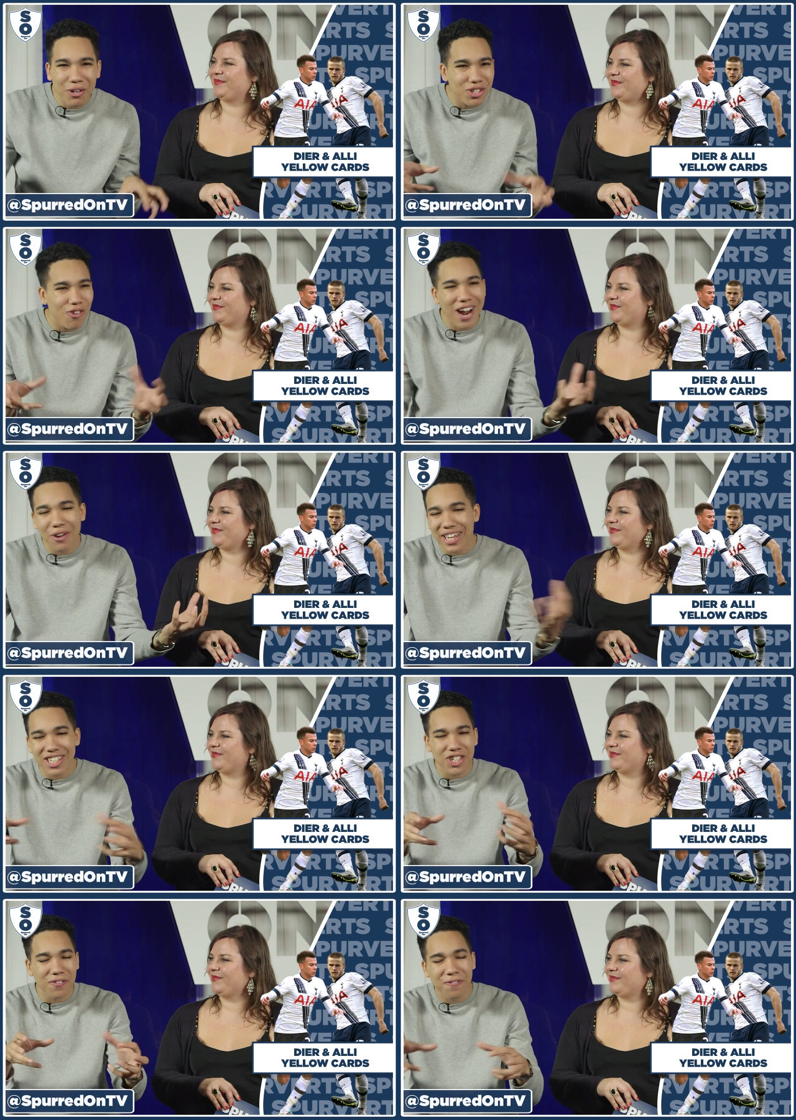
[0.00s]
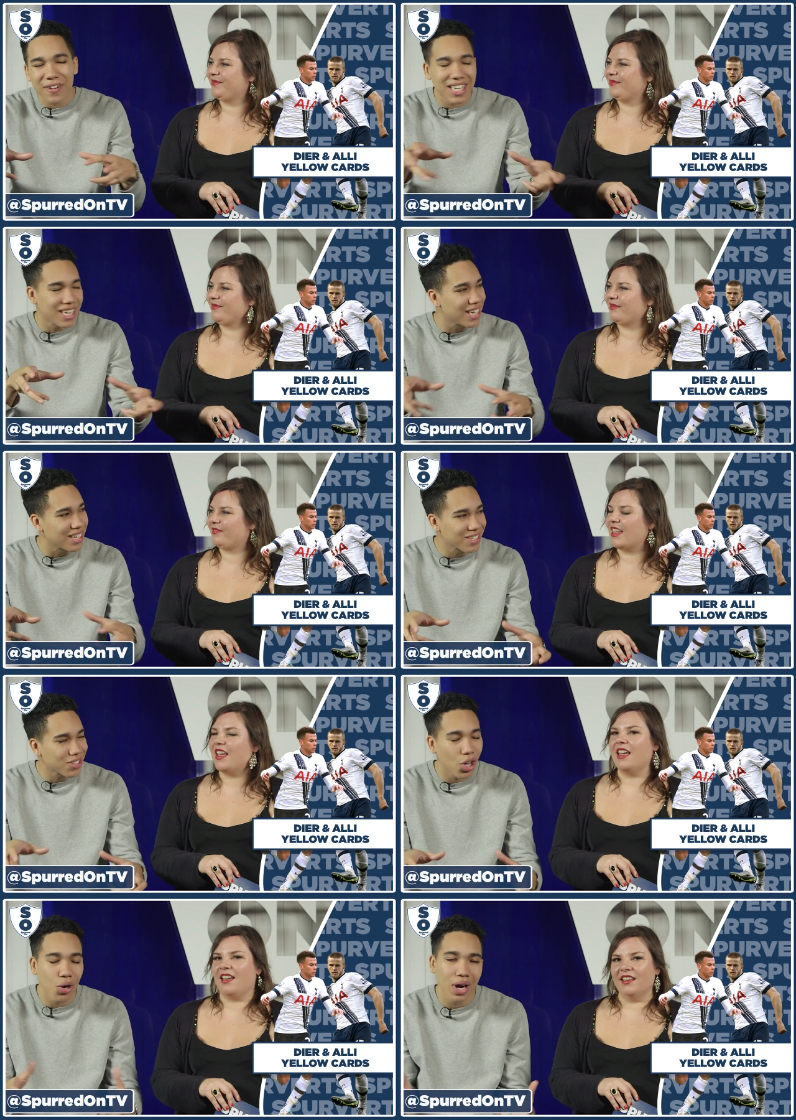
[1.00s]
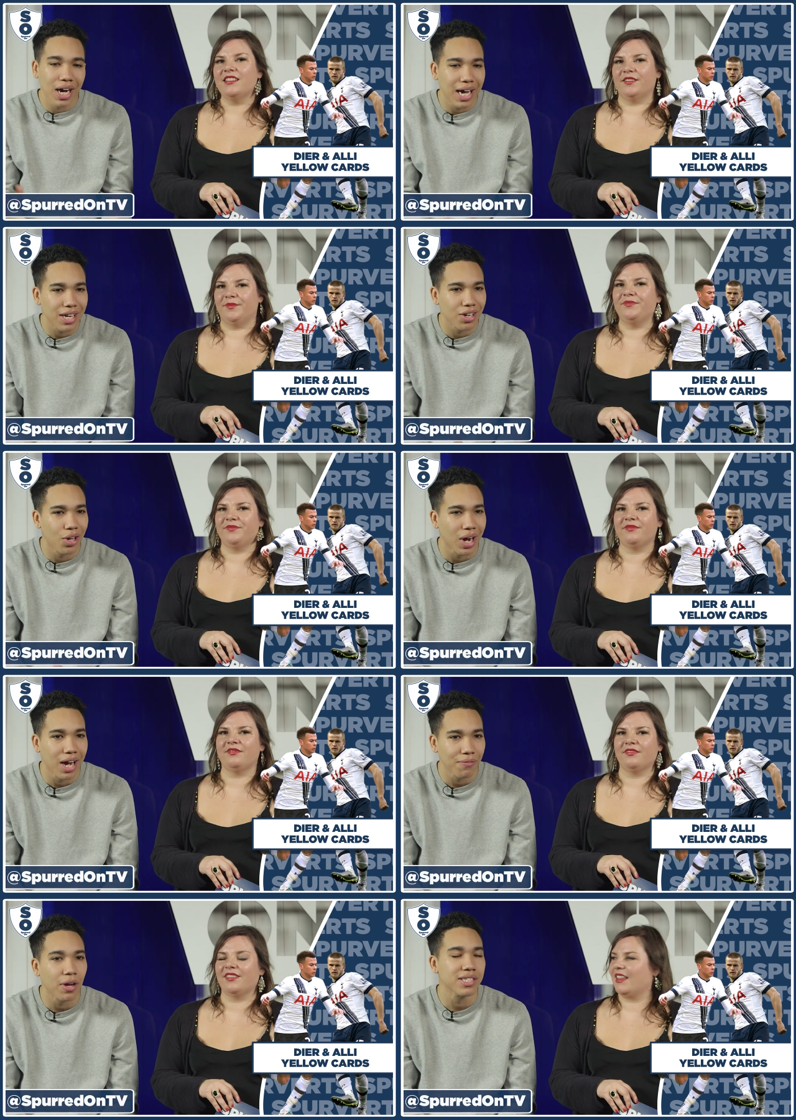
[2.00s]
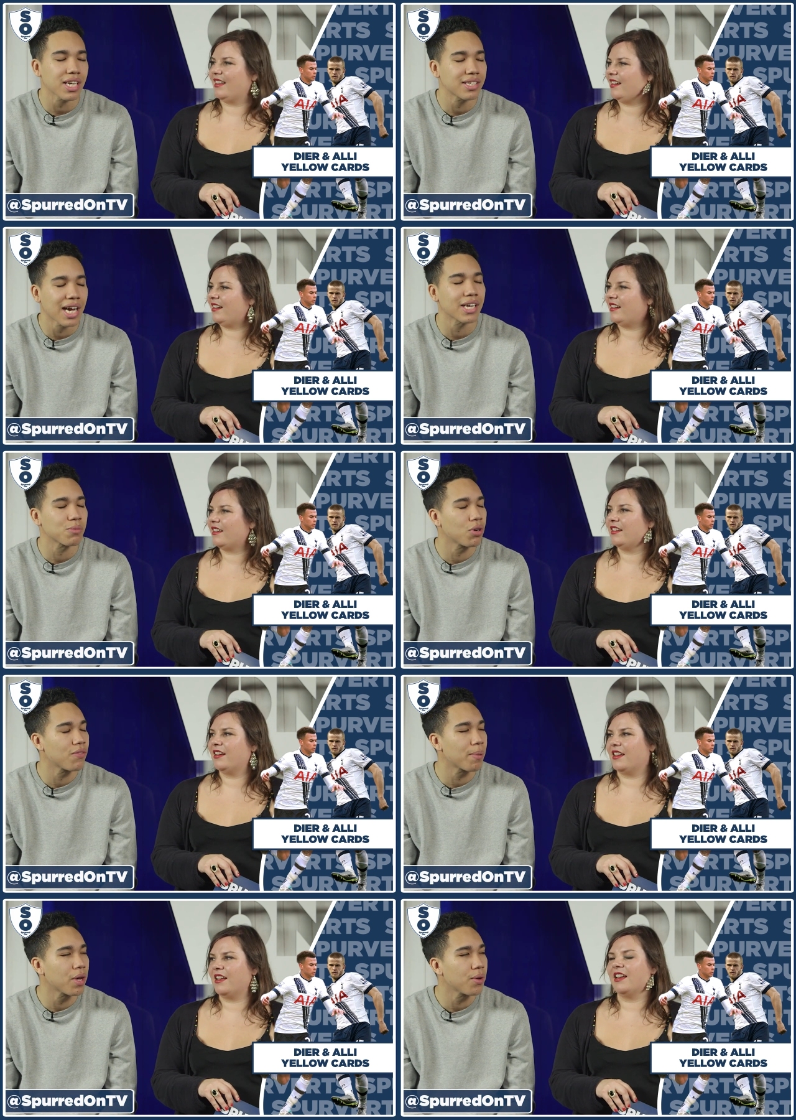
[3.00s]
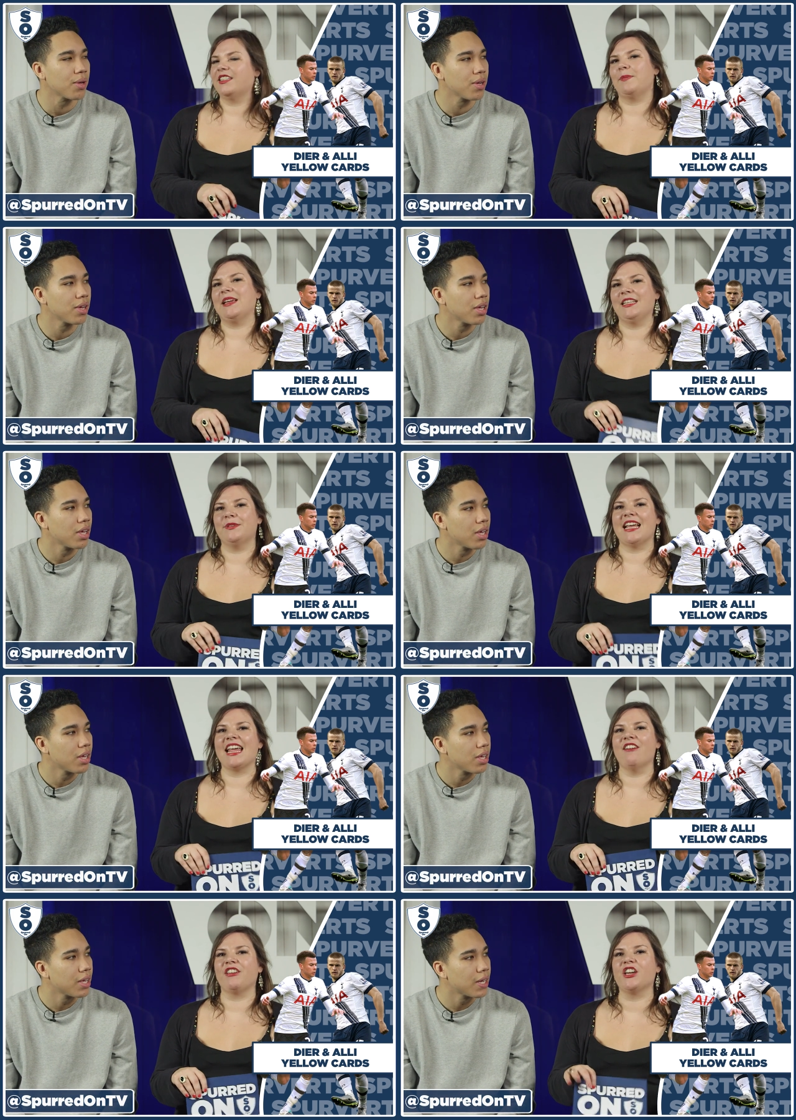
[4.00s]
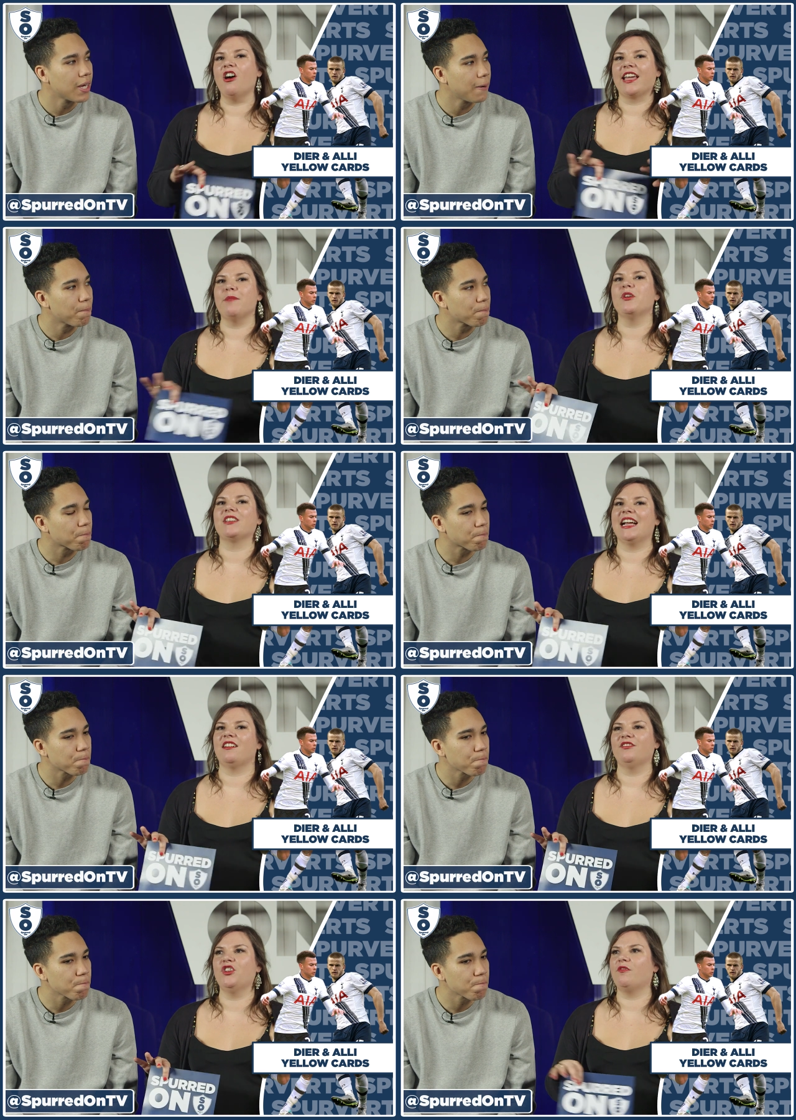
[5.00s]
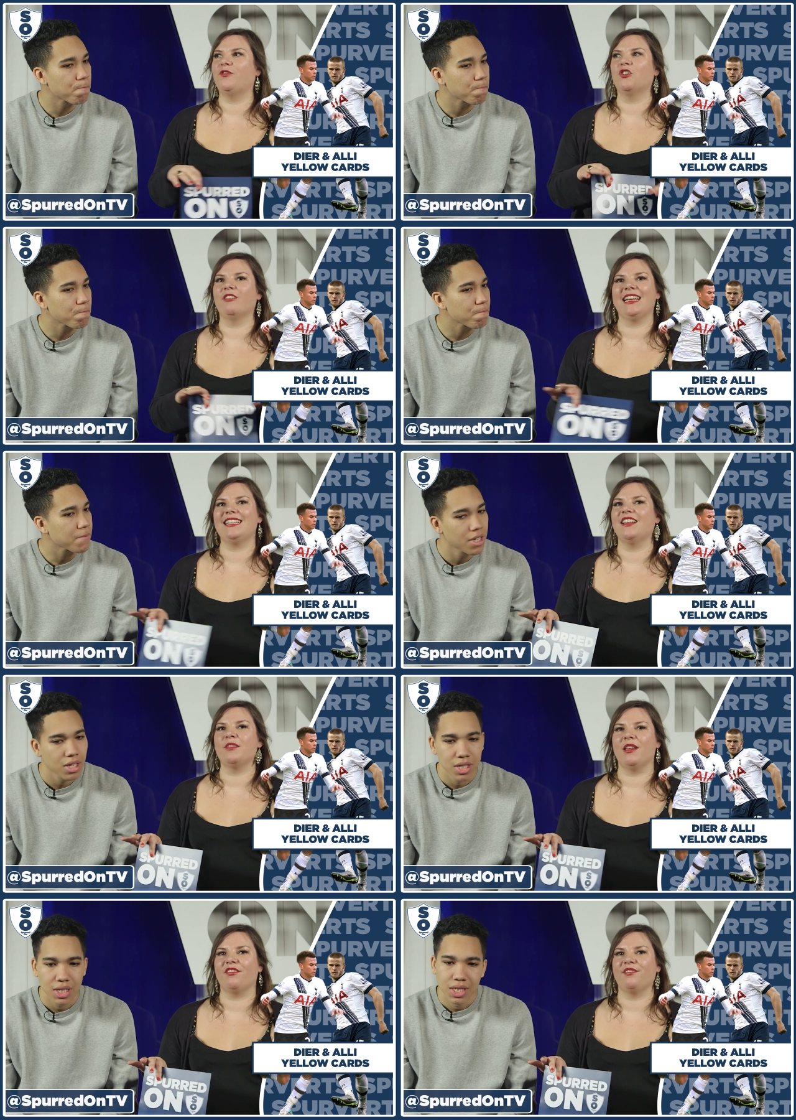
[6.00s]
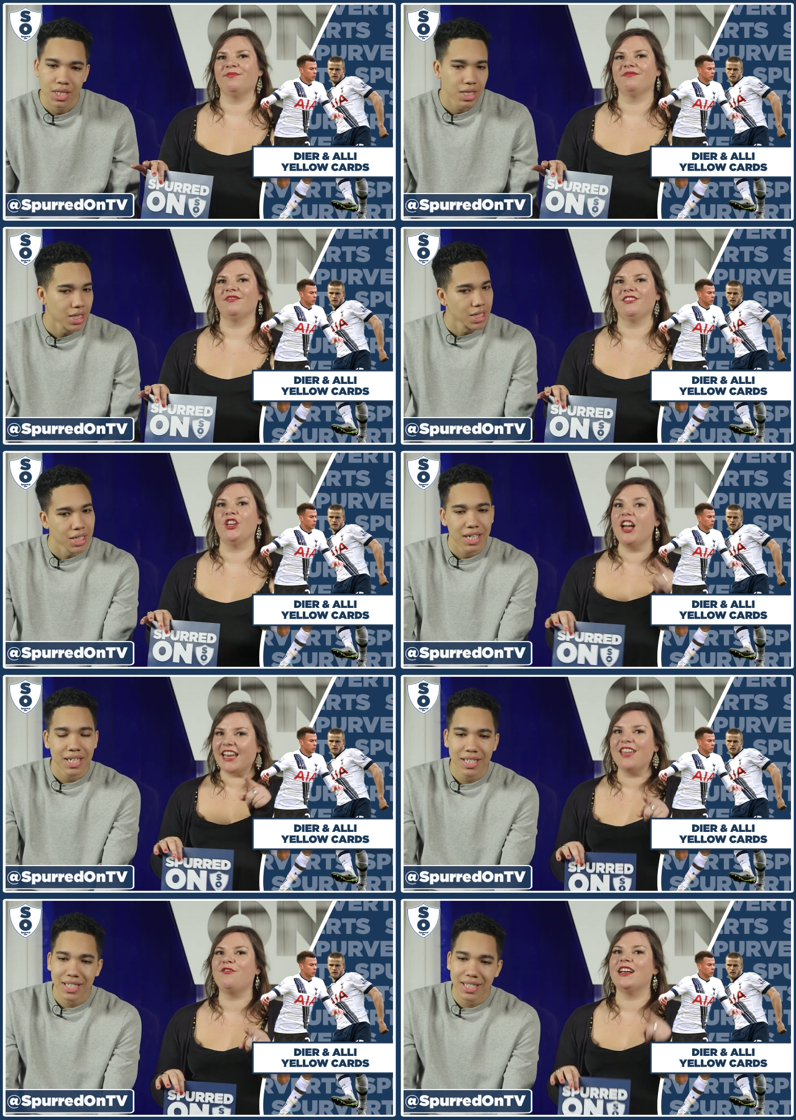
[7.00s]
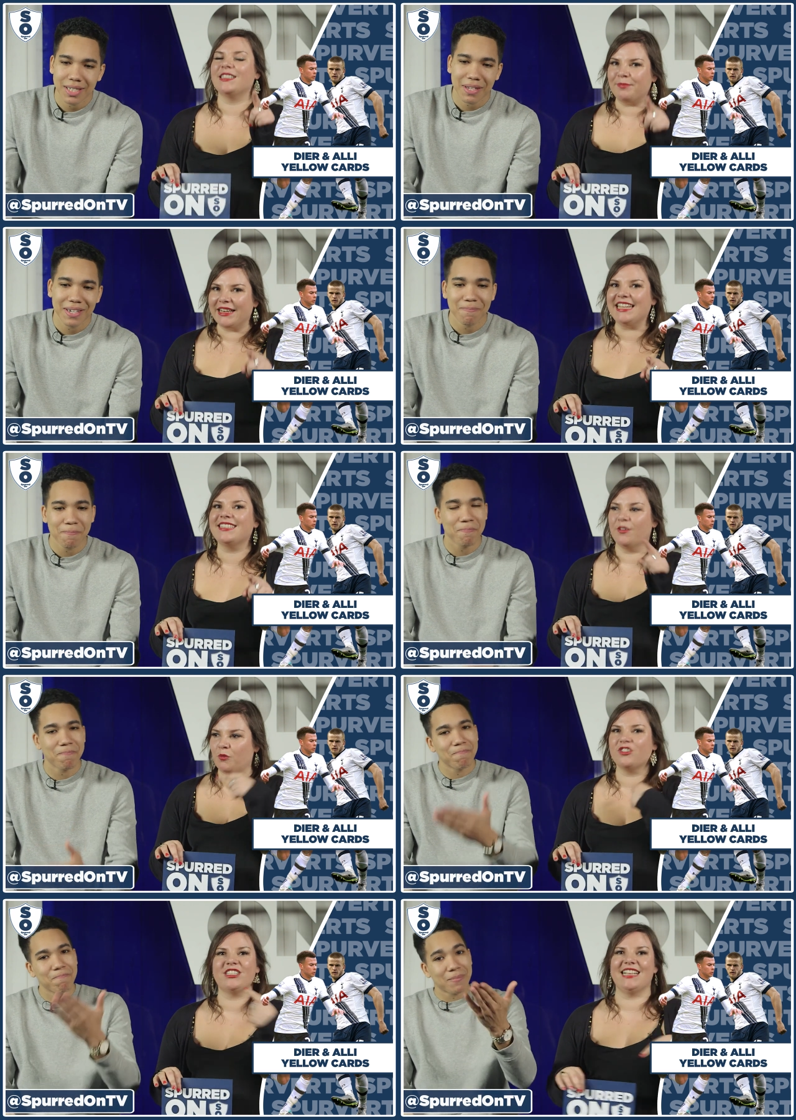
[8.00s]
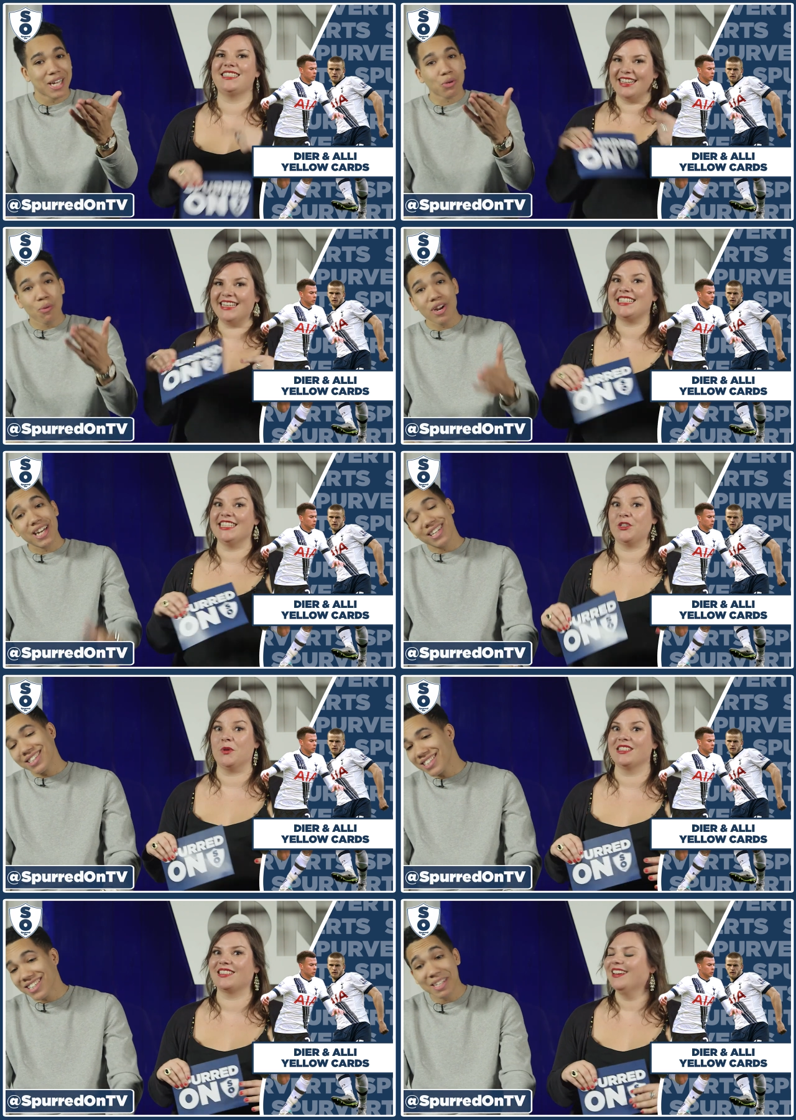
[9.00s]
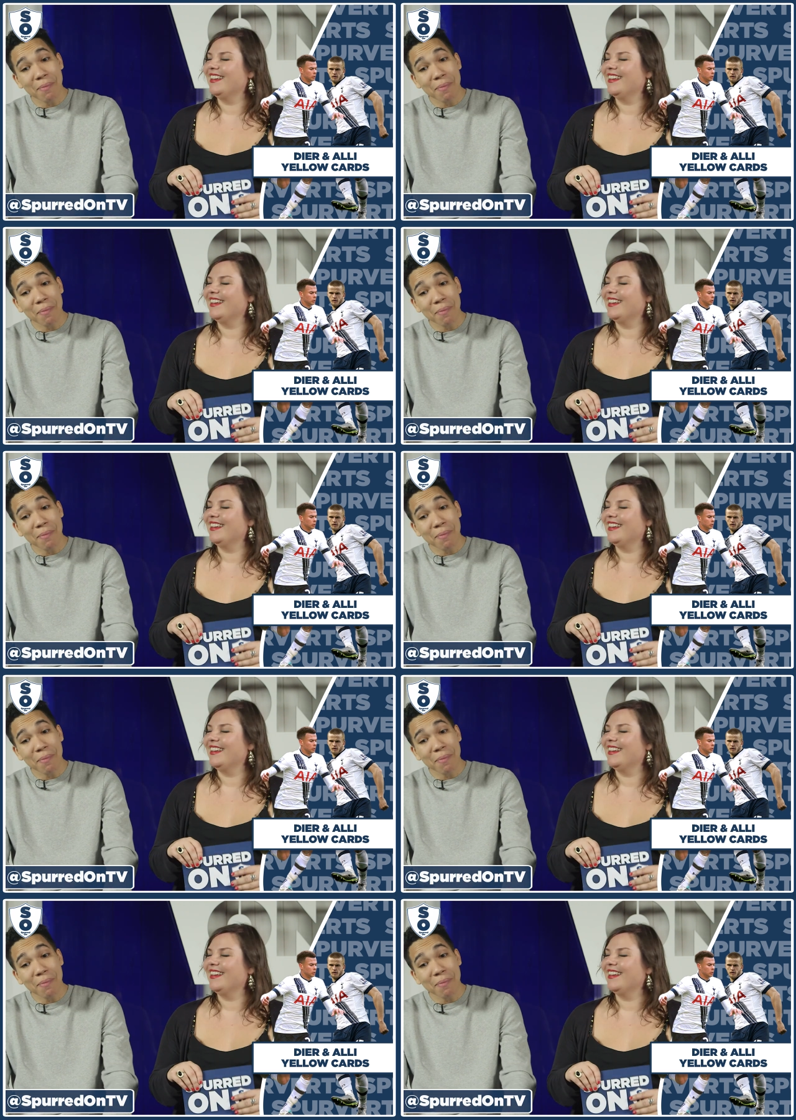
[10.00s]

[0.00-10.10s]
Speaker 1: else around it is just filling in. So I, I don't know. I, I'd say Dier's more of a blow.
Speaker 2: So basically, we're saying Eric, you can't get booked now, not for at least another month. You heard it here first. Please watch this. That's already because
Speaker 1: he